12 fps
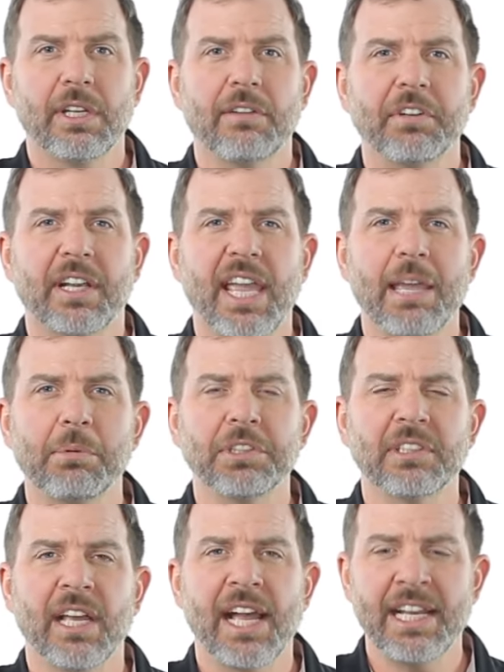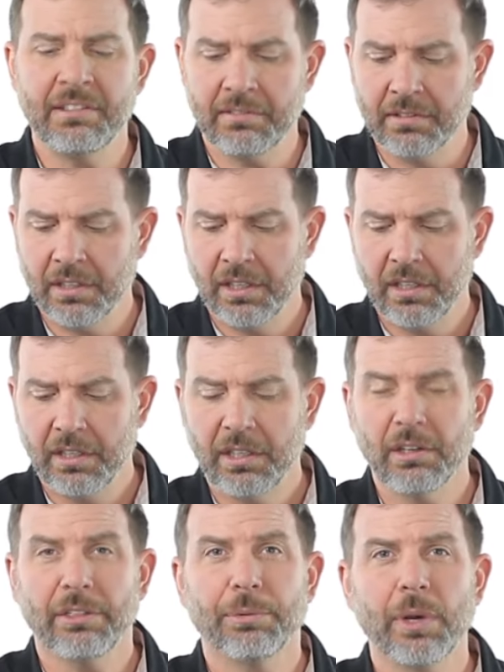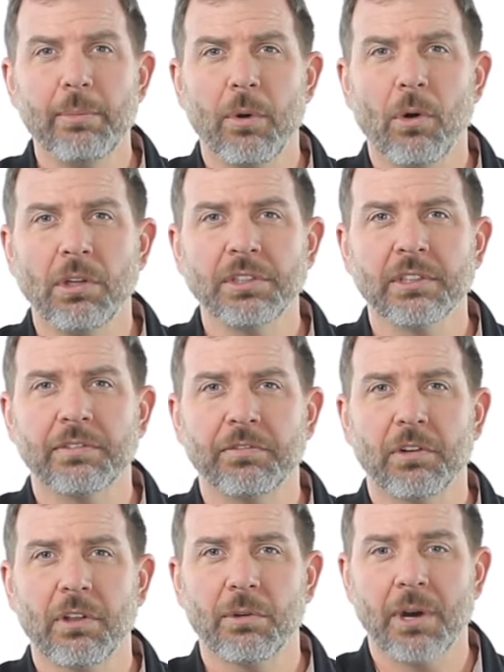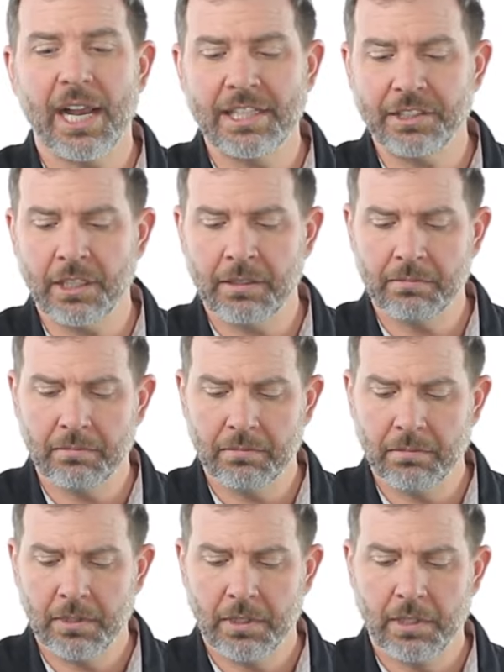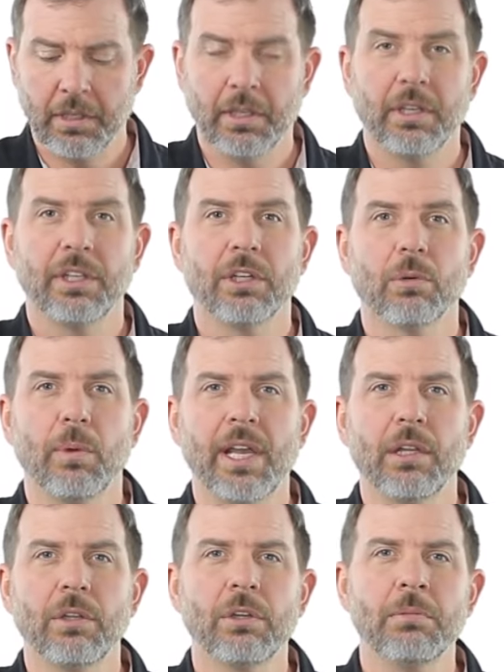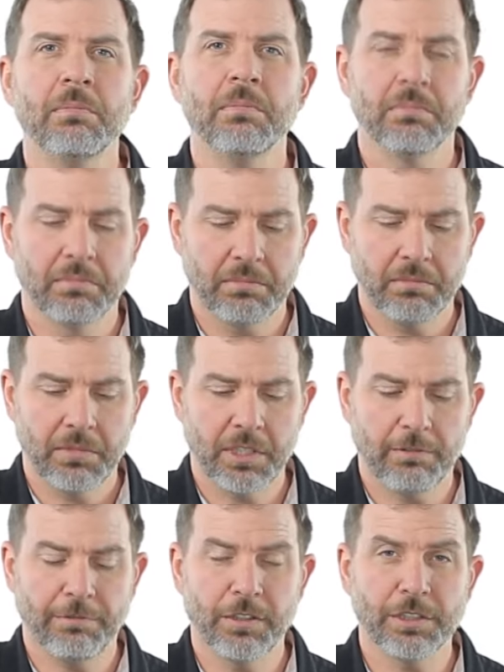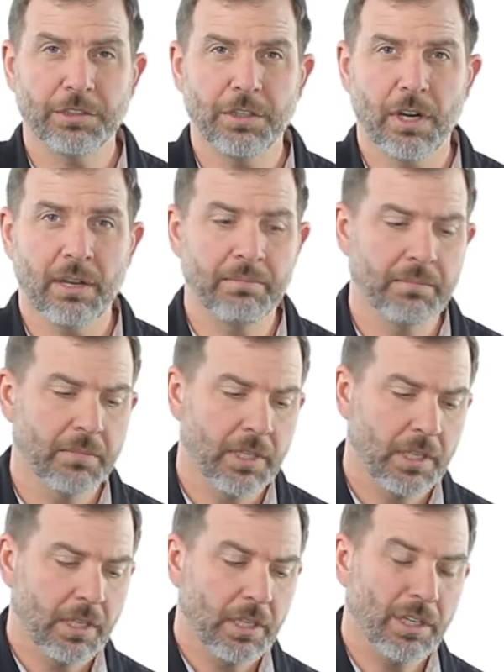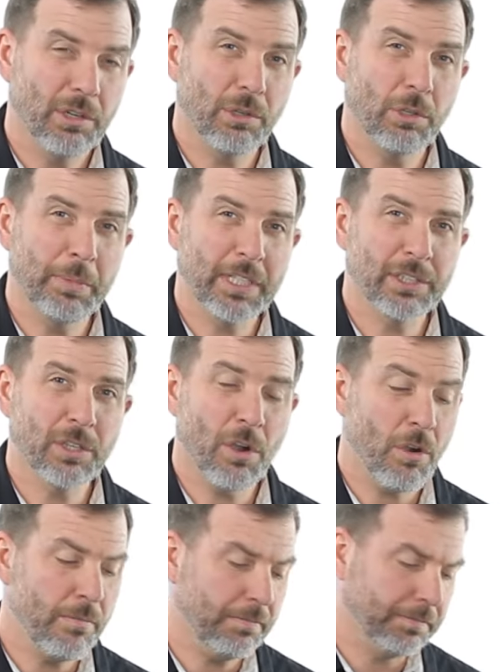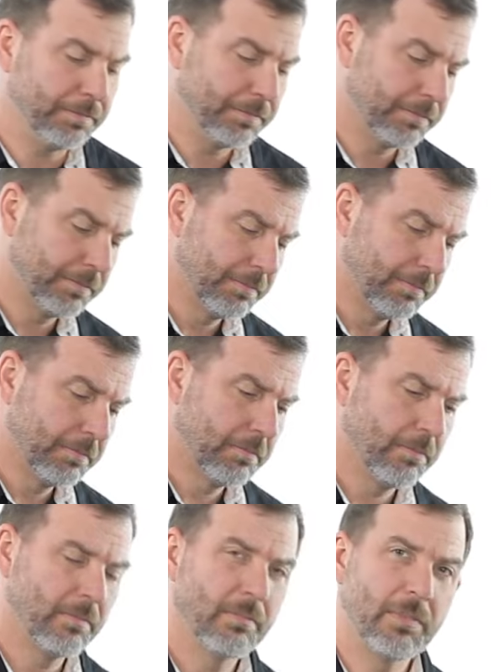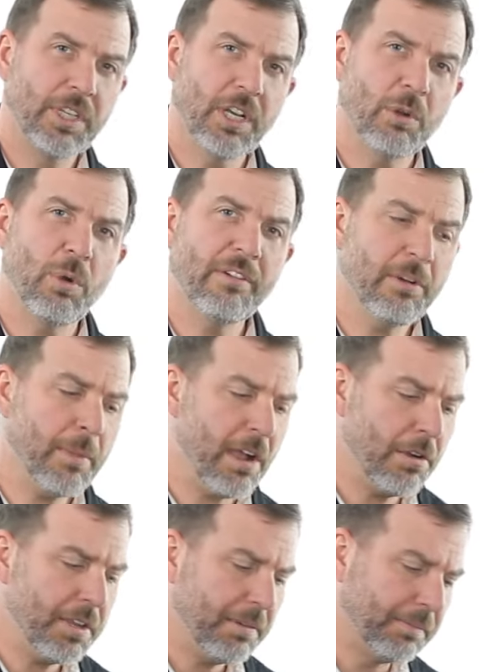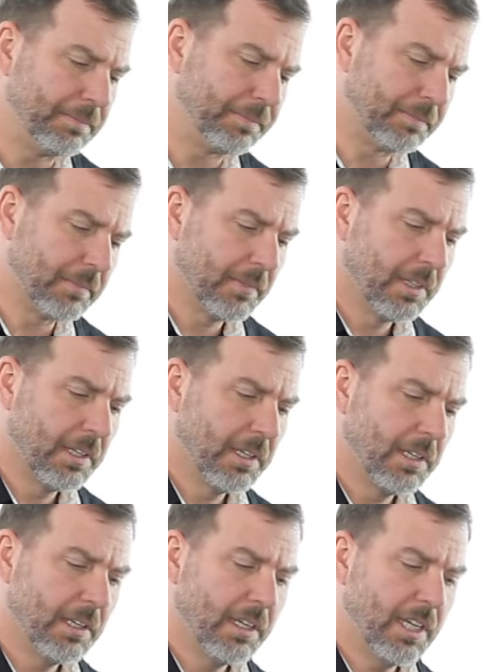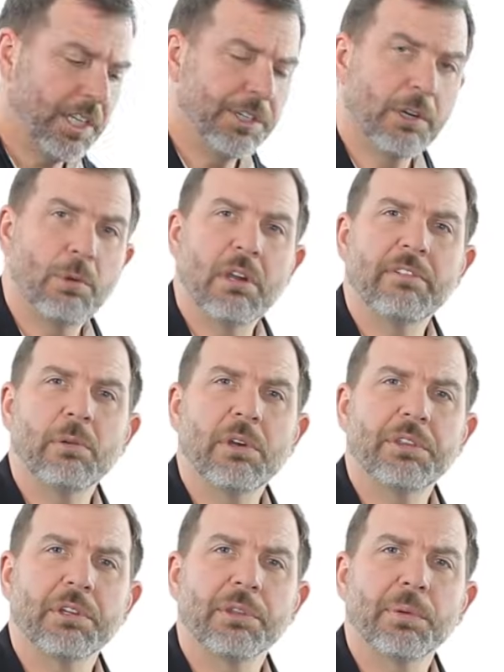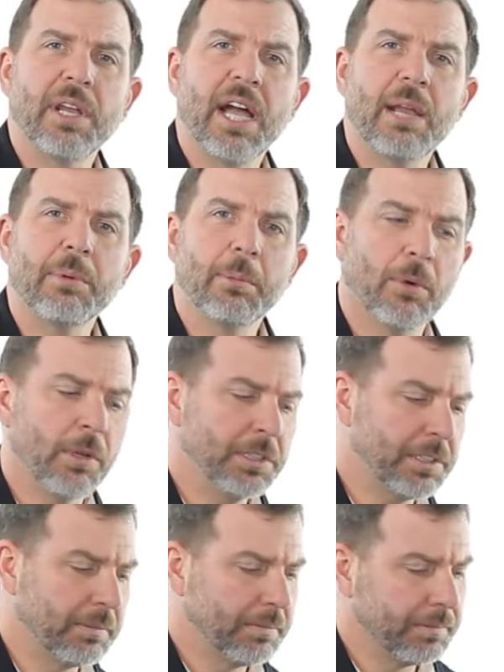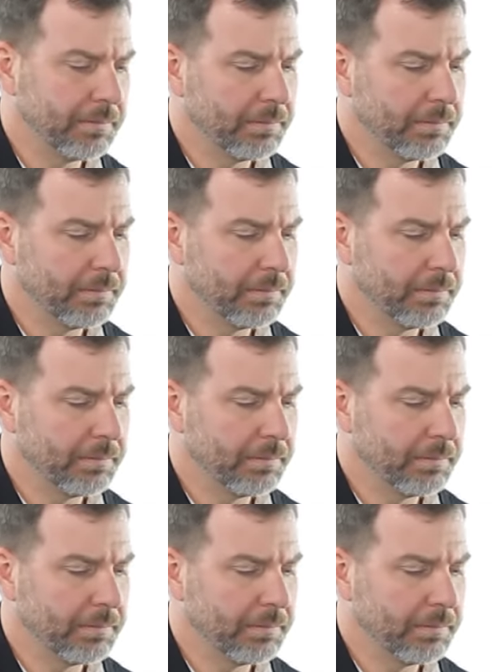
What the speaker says: have your cable slide, your 3 bolts for the riser, your rail lube, your foot stirrup, your Lube scope, your quiver mount, and your quiver with your 3 hyper bolts,